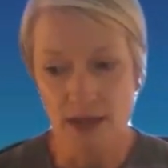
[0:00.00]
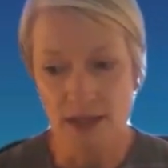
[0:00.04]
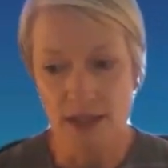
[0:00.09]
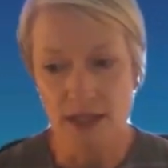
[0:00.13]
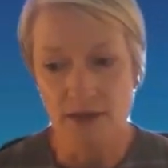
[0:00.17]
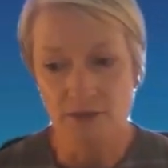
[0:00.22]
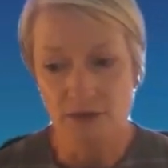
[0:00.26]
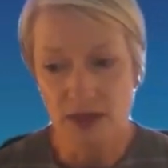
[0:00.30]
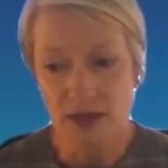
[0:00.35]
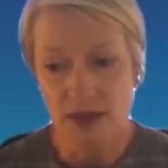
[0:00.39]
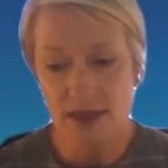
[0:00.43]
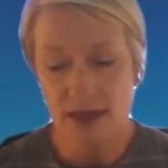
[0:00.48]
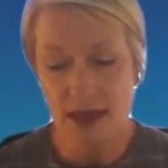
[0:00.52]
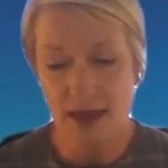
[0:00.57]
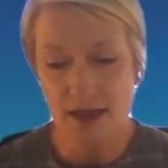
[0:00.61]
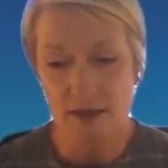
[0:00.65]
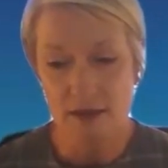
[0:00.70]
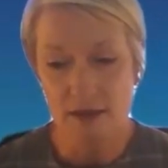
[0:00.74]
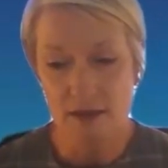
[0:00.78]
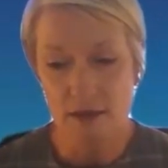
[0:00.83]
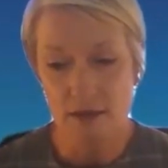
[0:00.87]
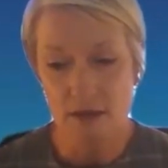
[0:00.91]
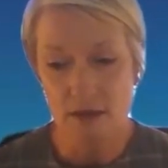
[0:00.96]
giving
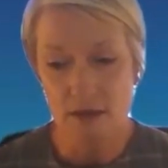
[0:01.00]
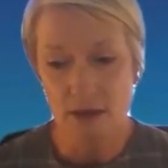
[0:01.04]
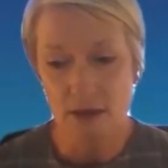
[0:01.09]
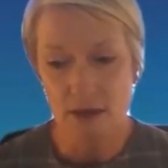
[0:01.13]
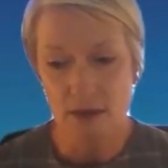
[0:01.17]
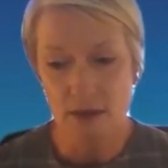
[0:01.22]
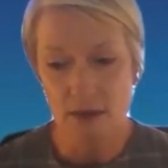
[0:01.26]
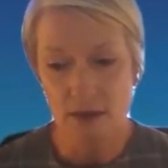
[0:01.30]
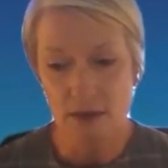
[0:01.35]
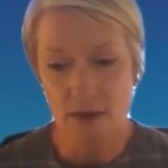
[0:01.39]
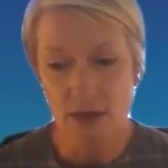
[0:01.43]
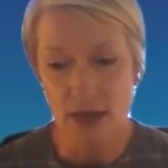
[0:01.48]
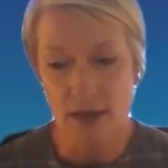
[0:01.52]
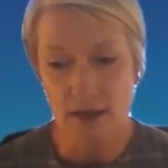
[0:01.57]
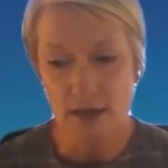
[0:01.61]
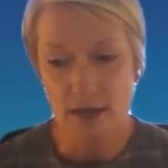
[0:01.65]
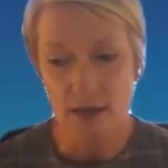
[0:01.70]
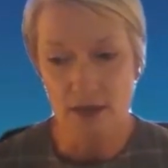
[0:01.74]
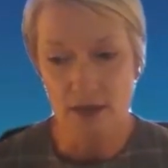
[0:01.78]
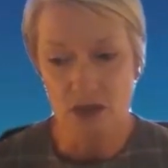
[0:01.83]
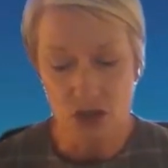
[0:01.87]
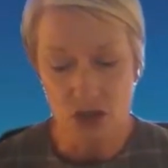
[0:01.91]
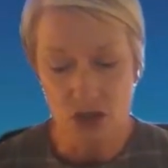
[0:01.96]

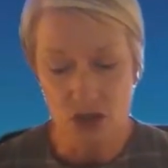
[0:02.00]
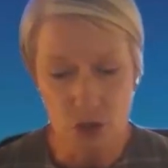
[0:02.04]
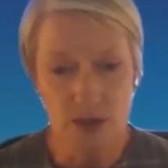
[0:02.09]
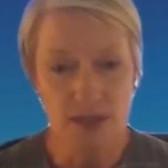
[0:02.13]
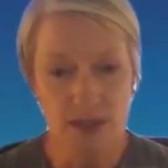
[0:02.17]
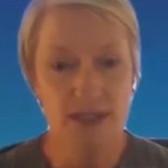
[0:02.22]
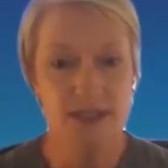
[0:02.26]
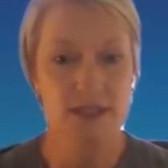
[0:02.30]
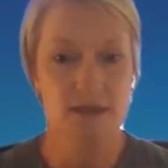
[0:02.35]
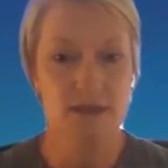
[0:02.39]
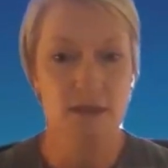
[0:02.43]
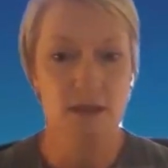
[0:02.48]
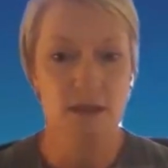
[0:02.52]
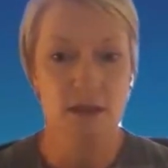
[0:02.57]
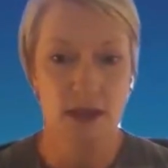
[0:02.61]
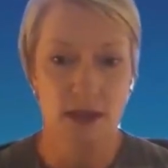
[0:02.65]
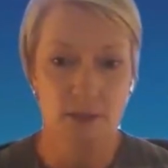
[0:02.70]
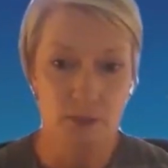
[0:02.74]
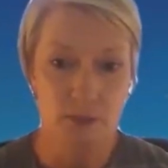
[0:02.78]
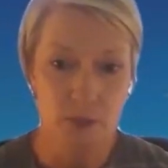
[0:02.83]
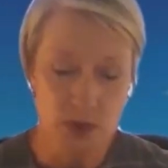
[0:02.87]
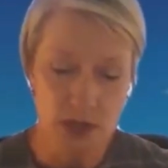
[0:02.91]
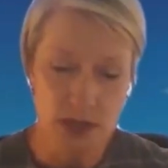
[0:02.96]
that choice
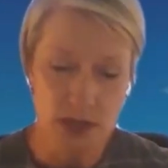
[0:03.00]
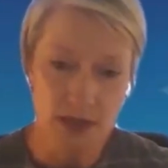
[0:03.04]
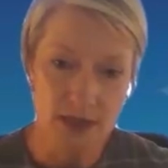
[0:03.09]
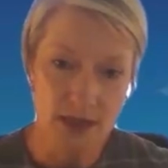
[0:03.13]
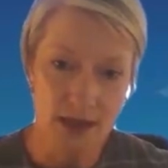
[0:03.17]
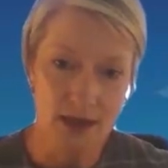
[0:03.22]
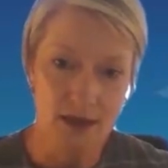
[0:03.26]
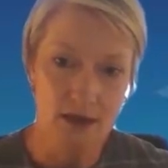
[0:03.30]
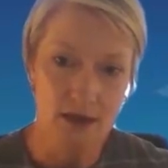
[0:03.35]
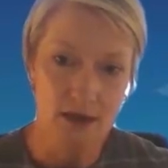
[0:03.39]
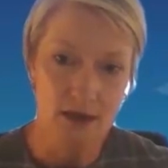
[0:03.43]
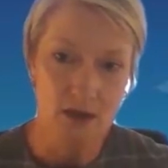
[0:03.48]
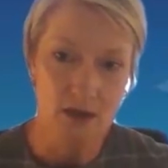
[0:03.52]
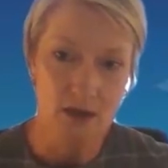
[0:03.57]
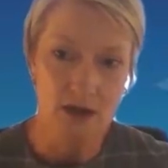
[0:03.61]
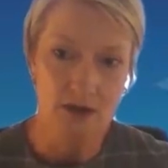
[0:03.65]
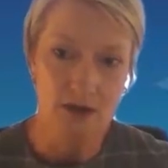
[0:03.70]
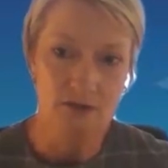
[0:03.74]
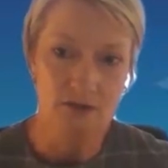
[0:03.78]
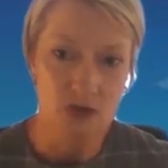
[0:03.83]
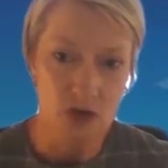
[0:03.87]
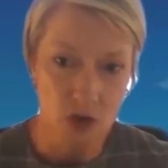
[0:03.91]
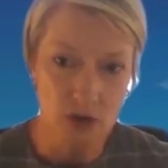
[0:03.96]
and putting that kind
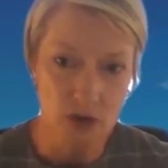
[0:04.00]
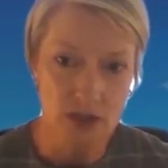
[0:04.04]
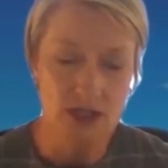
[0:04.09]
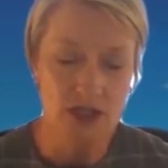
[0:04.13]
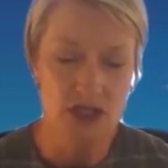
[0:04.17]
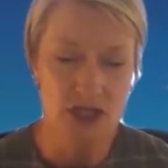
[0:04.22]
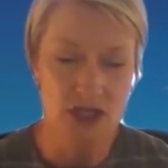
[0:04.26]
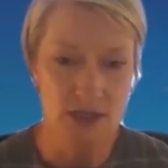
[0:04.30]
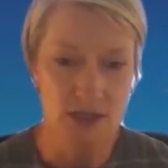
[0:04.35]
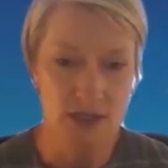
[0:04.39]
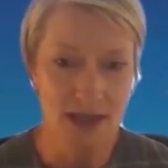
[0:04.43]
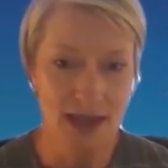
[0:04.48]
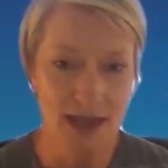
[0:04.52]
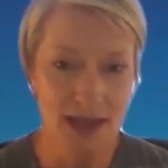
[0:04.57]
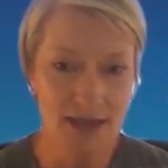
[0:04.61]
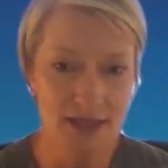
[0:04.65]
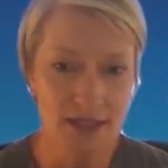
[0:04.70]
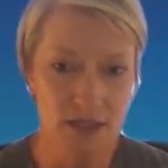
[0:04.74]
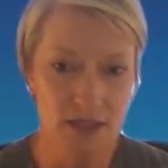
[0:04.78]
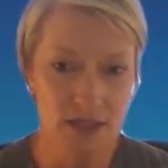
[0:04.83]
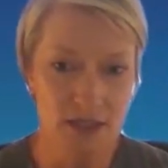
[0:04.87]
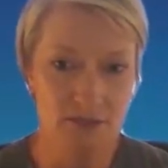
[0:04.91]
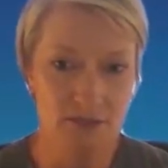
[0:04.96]
of knowledge in the
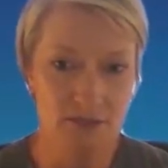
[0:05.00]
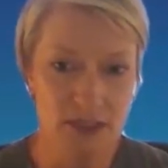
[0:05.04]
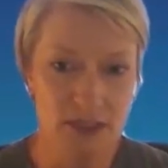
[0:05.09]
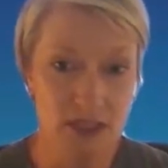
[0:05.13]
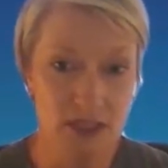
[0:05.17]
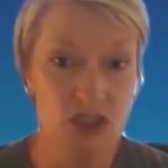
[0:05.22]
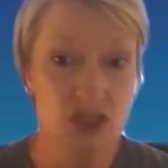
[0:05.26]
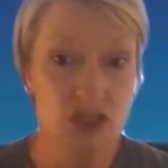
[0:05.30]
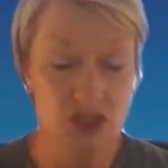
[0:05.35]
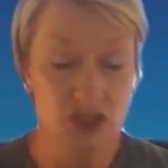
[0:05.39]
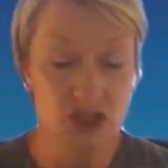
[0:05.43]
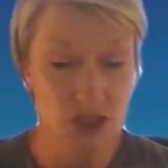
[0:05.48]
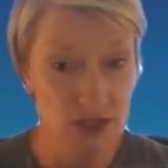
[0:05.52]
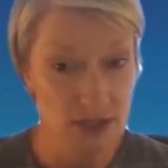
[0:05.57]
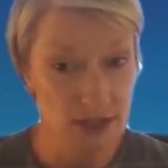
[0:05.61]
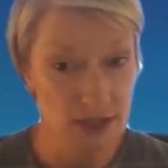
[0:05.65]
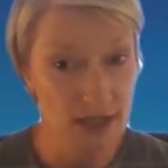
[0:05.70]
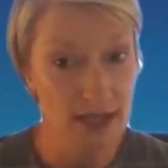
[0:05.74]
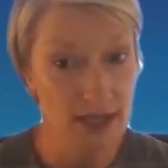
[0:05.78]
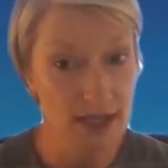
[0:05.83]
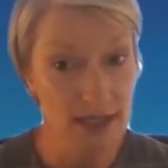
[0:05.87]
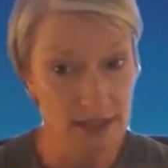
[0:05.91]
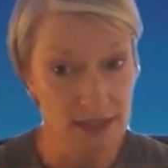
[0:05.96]
hands of the physician so that
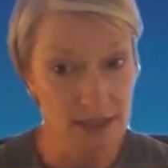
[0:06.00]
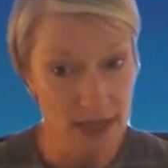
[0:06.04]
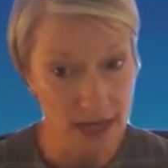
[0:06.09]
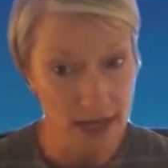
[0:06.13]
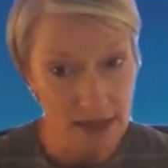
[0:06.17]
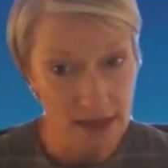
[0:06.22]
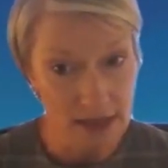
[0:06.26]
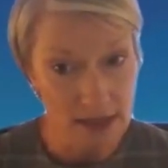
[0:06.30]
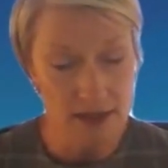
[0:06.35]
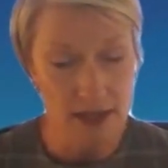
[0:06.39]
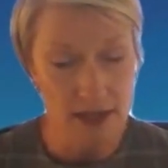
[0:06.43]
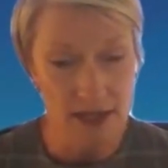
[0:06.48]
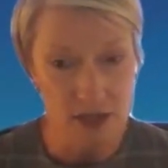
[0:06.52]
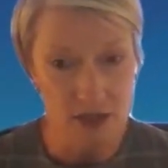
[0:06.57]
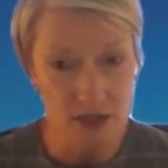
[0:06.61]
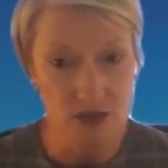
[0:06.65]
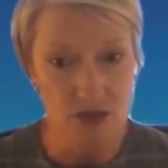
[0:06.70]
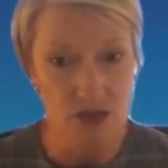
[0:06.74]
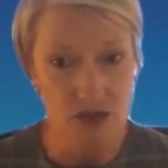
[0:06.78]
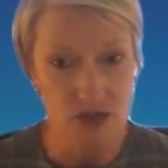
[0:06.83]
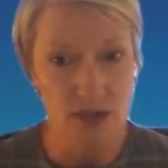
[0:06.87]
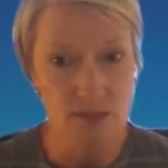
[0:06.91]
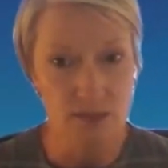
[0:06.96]
they can tailor that
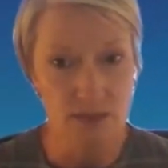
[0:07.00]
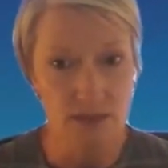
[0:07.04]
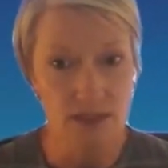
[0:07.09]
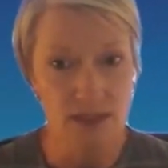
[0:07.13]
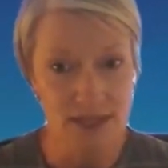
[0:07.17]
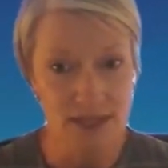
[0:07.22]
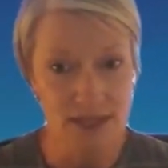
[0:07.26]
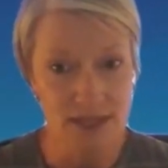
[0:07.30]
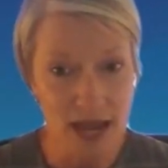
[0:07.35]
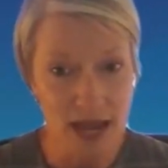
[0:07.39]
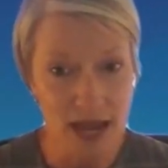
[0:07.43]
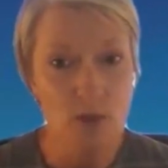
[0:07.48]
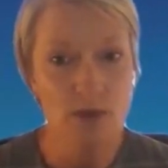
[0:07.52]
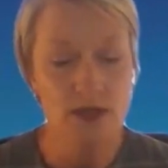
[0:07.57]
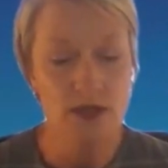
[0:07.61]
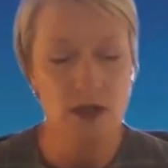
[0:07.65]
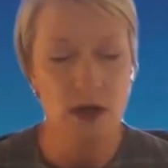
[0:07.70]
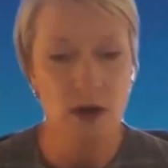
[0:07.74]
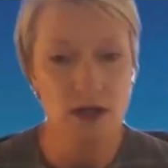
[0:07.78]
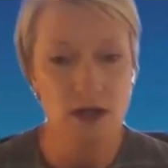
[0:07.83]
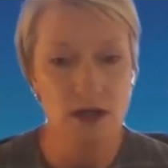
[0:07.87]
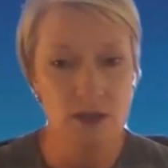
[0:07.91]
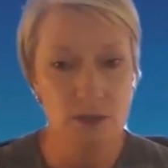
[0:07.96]
treatment is how we're
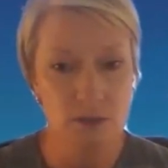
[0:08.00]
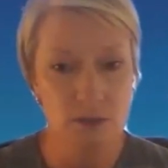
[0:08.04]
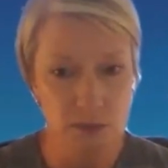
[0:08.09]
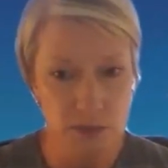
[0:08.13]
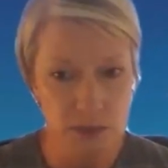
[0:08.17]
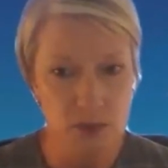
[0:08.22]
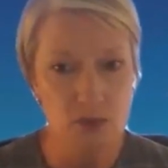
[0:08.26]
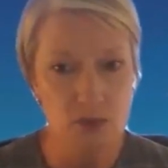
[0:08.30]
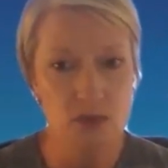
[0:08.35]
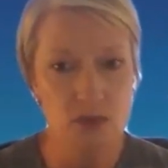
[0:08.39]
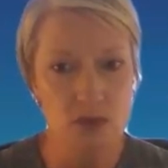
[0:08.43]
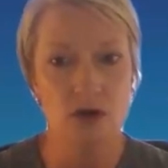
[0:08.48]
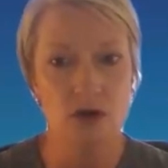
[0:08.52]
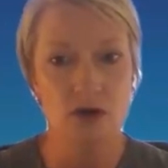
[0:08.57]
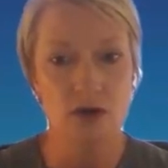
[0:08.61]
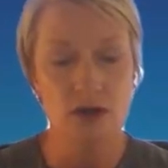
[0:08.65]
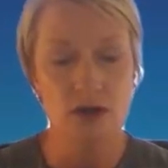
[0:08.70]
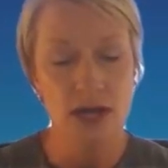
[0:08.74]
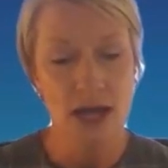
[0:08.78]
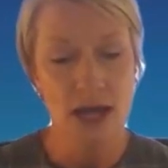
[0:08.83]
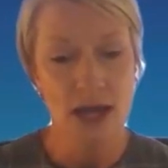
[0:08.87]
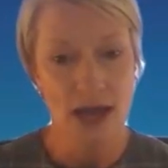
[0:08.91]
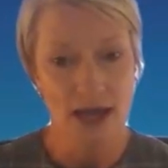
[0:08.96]
going to build
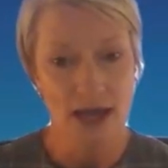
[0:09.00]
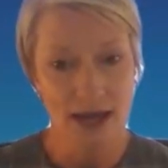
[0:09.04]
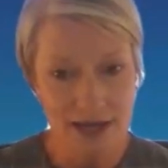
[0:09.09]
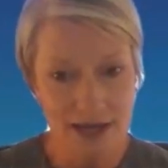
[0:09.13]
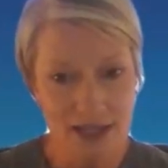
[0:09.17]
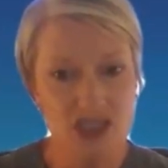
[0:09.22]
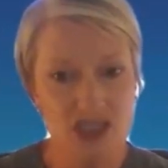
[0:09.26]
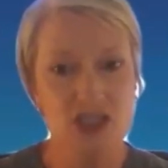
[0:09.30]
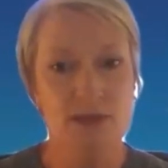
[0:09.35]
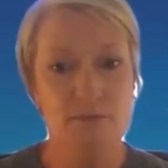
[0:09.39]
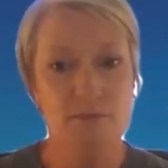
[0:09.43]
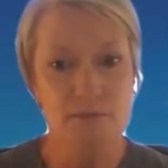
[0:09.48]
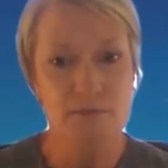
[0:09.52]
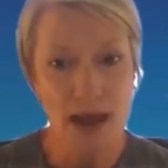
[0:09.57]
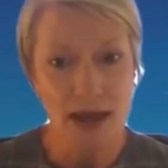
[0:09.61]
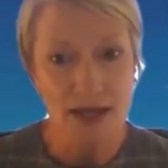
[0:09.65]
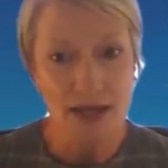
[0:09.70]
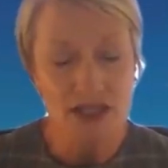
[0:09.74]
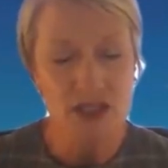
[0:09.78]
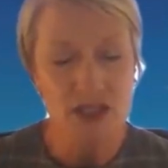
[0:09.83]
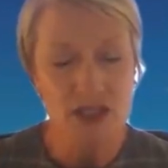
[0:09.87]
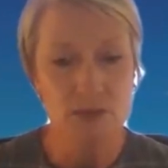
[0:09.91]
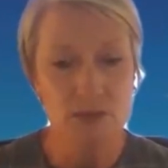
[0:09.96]
on and actually
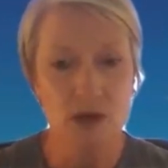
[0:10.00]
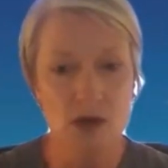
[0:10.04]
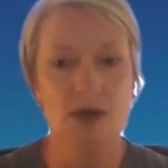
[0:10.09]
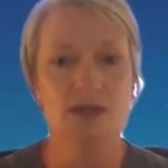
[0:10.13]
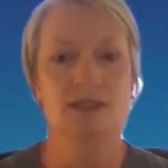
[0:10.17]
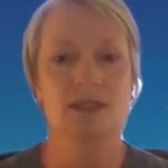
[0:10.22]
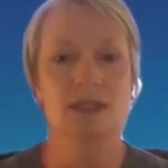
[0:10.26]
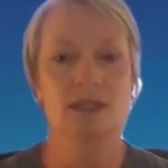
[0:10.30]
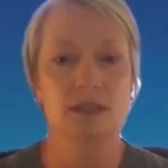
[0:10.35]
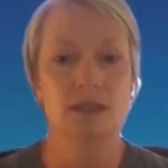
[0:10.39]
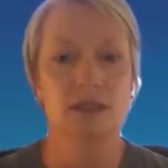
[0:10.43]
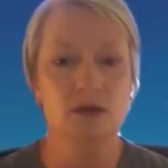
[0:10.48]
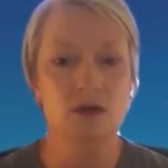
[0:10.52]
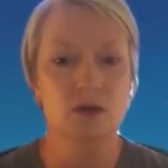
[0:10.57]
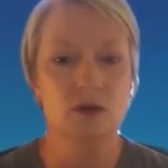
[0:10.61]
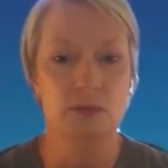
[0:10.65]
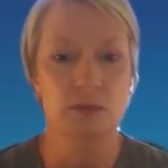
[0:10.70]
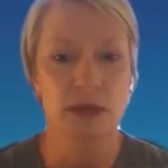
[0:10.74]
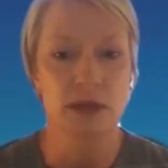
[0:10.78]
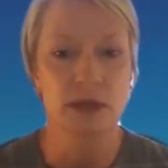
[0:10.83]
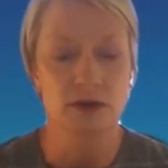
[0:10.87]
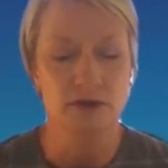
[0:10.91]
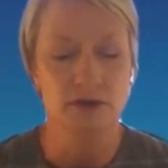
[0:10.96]
maximize clinical
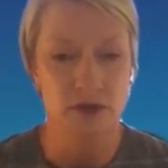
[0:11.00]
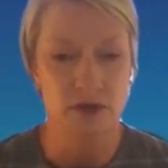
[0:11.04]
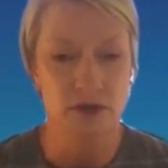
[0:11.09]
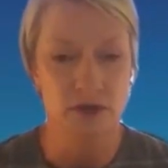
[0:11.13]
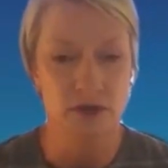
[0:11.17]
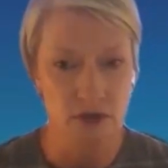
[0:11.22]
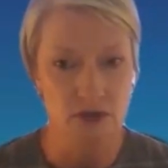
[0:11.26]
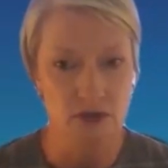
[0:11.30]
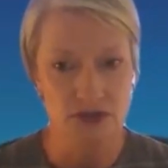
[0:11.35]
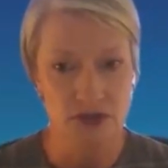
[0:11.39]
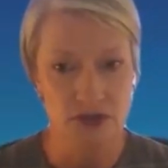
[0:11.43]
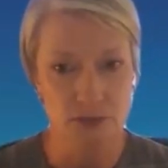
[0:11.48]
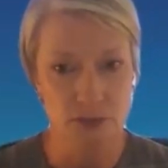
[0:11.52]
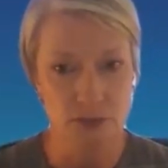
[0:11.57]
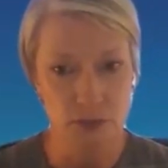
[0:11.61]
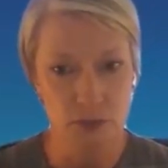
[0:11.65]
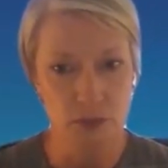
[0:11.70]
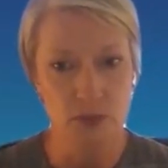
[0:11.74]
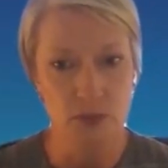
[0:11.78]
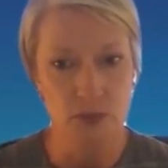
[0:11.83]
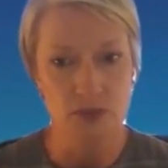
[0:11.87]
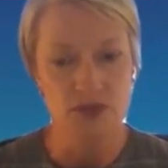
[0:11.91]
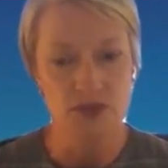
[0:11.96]
benefit across the
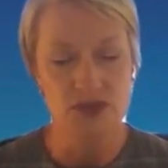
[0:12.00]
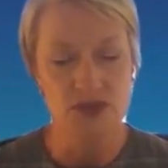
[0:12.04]
board.